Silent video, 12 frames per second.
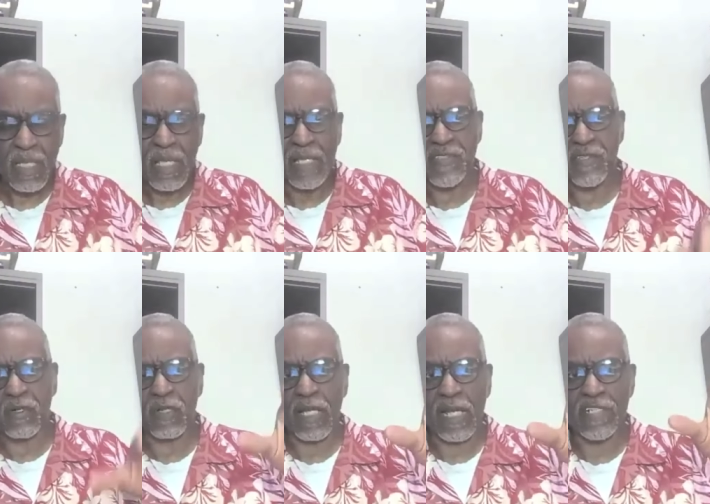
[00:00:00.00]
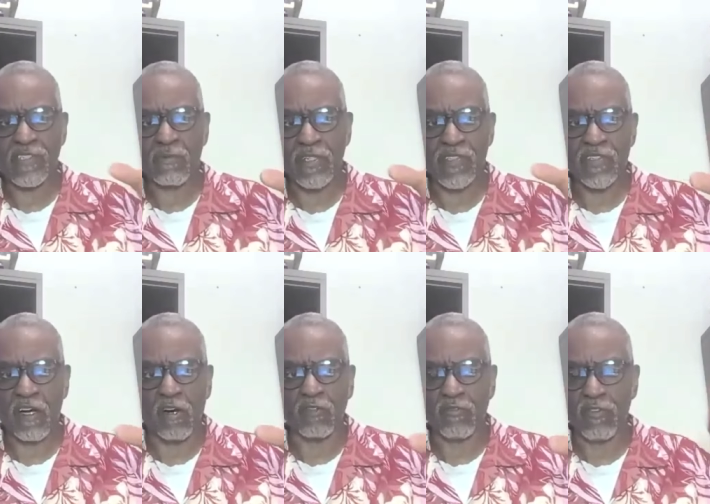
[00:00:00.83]
And so as a
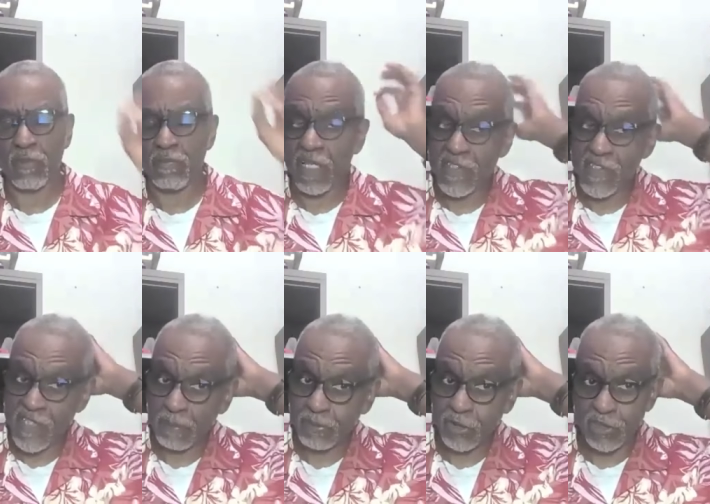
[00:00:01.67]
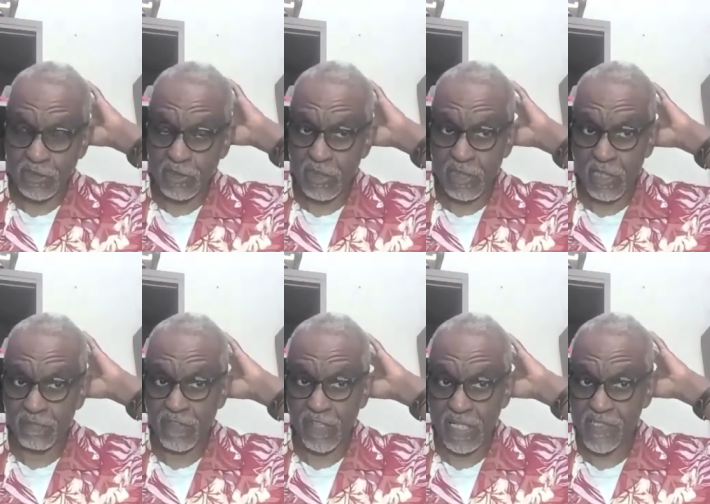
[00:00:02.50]
result, from the inception
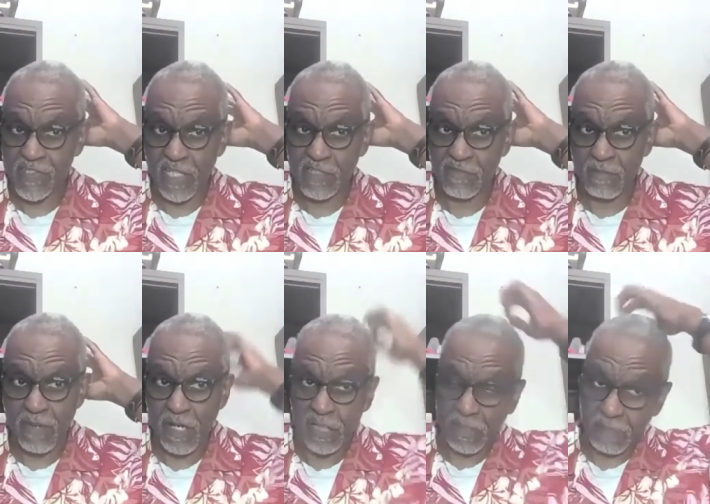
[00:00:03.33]
of the United States of America,